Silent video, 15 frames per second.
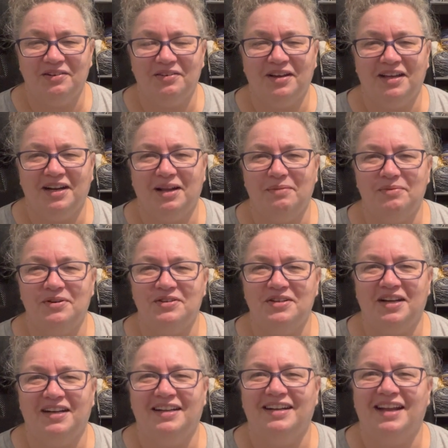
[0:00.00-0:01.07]
you, and I
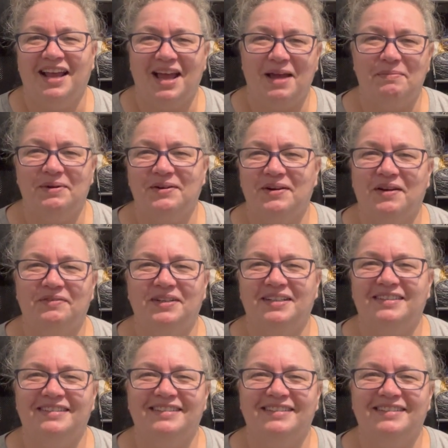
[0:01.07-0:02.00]
appreciate it. Happy crafting.